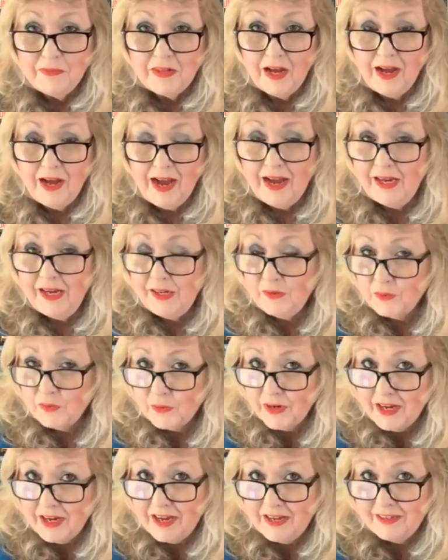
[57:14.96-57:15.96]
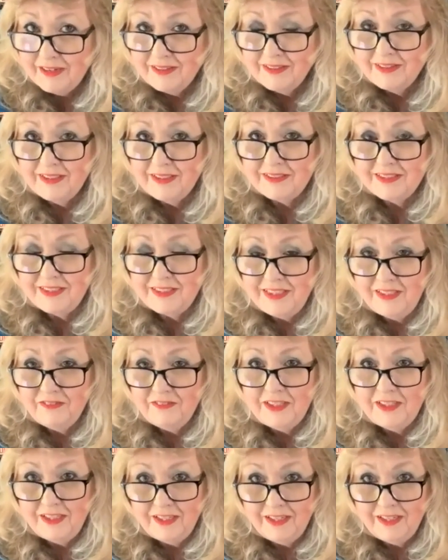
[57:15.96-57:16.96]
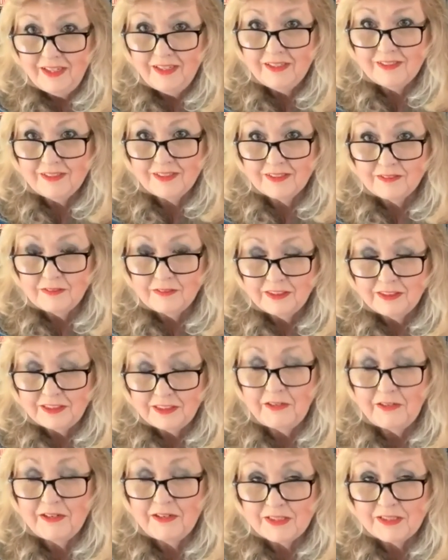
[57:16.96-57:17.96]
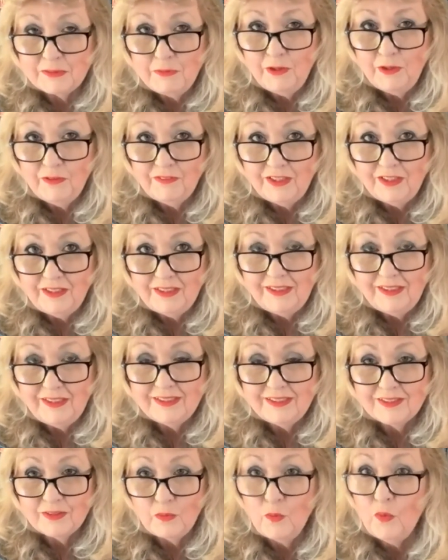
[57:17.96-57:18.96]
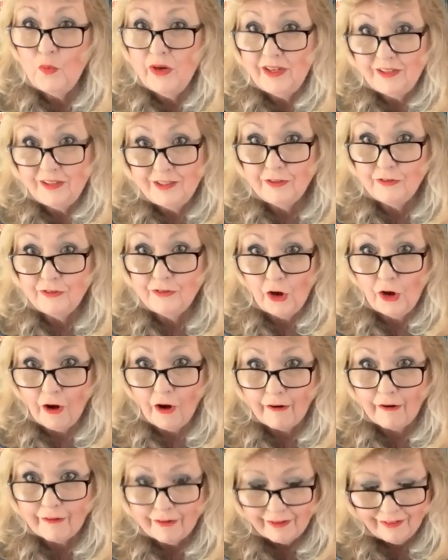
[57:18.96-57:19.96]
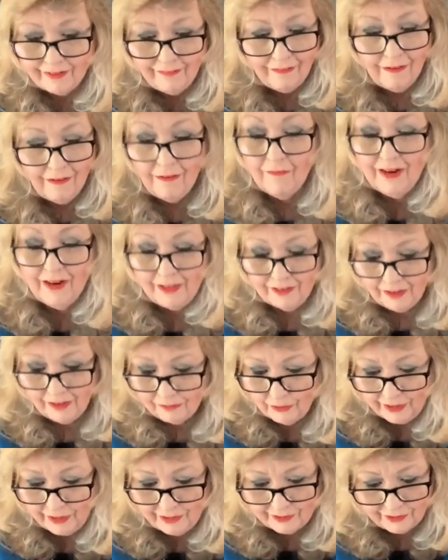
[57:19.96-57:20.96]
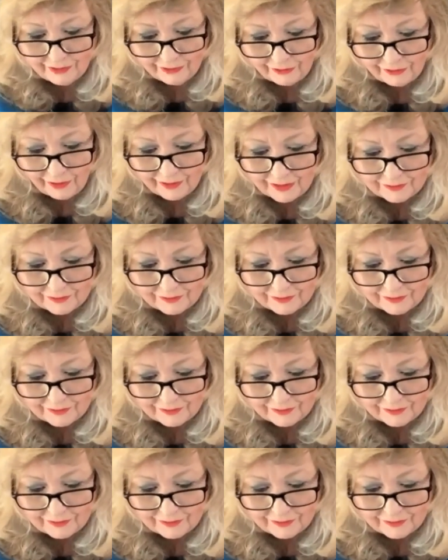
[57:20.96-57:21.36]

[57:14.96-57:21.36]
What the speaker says: I had read that Stephen King's scariest movie is Wait Until Dark. Oh, I love Wait Until Dark.